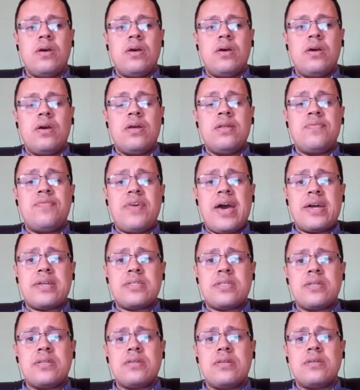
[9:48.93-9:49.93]
In
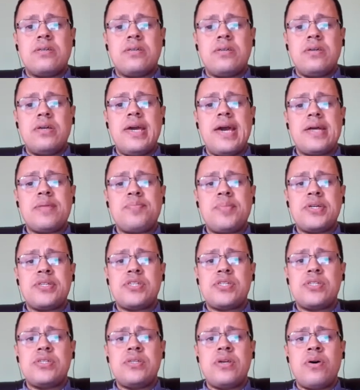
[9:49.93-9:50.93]
fact, he
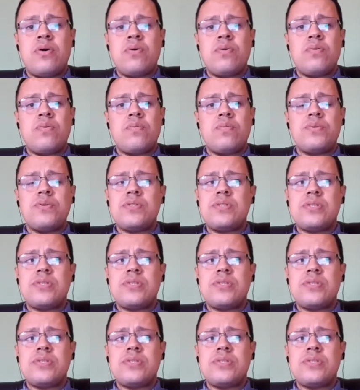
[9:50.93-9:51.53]
admits no